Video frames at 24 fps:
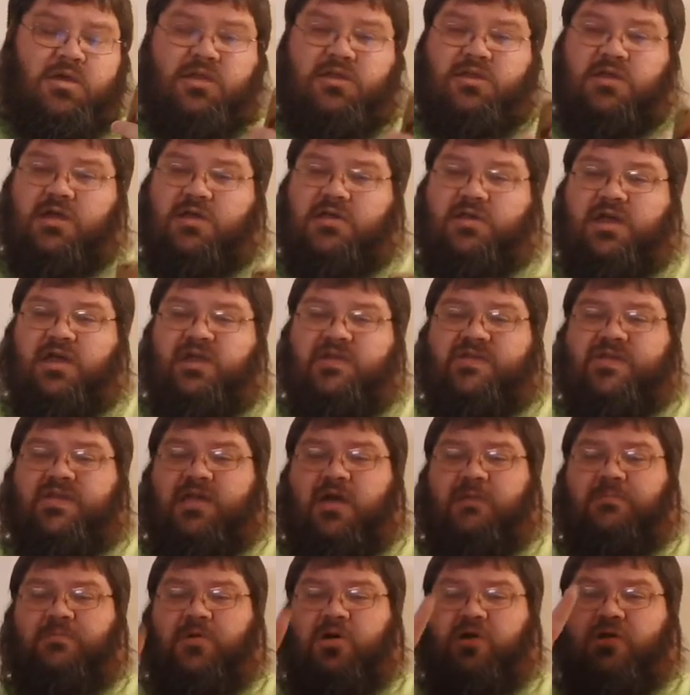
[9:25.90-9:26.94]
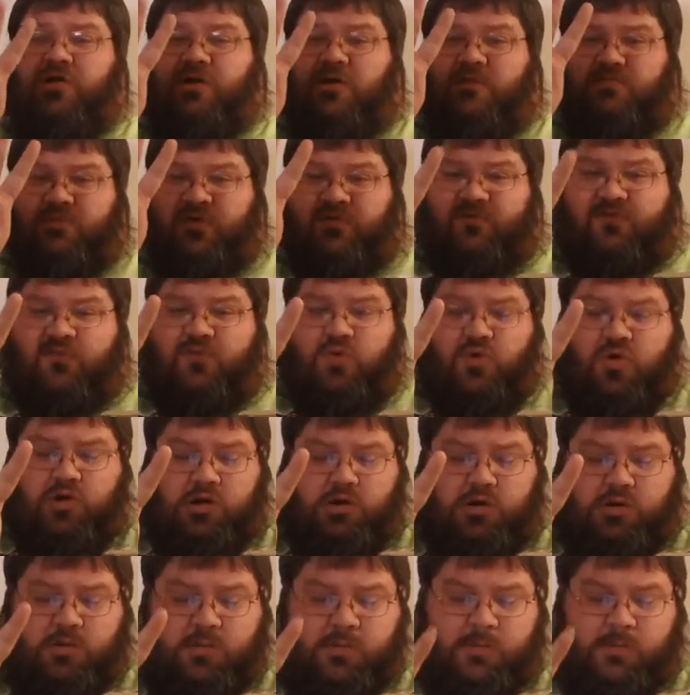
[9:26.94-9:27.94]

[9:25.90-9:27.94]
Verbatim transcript: Now, next up, our number four.